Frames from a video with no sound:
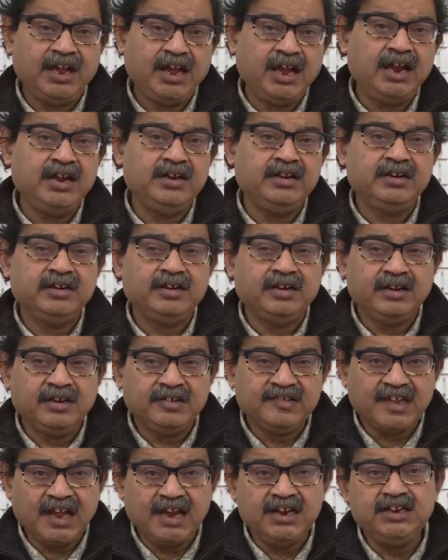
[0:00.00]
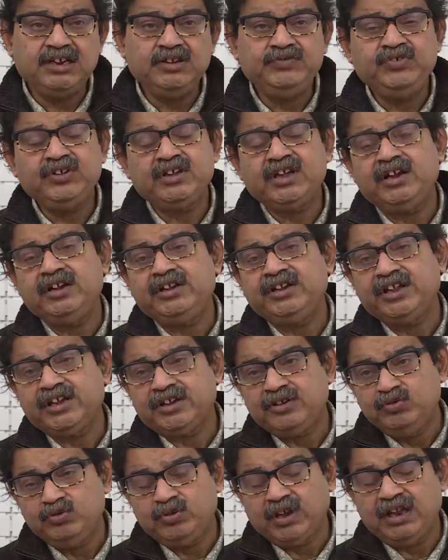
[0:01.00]
and scientific and
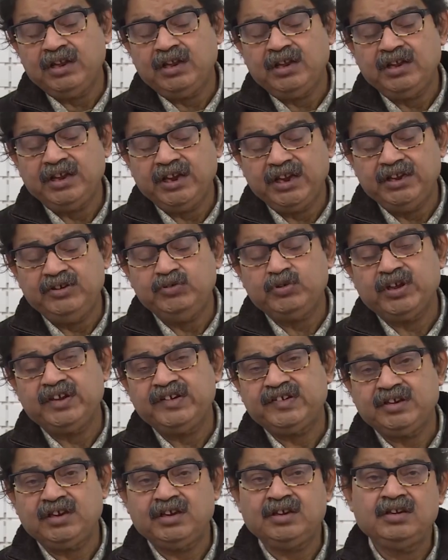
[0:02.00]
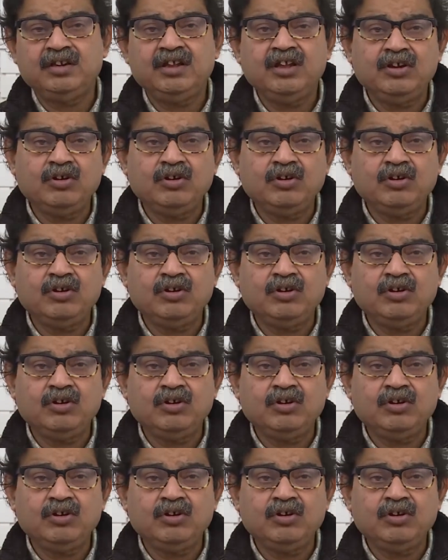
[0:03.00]
technical education